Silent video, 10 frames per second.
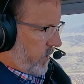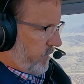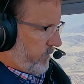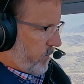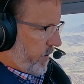
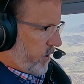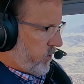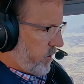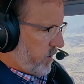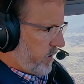
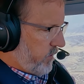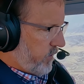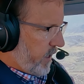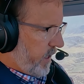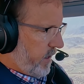information is
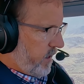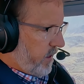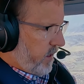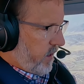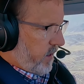that
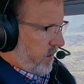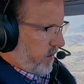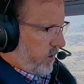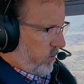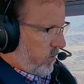
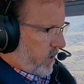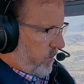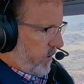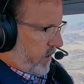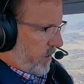you want
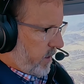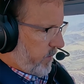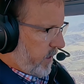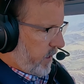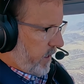to be
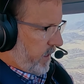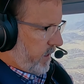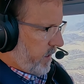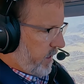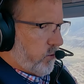coming in
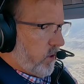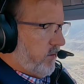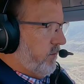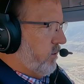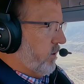at
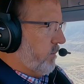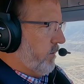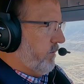12.4.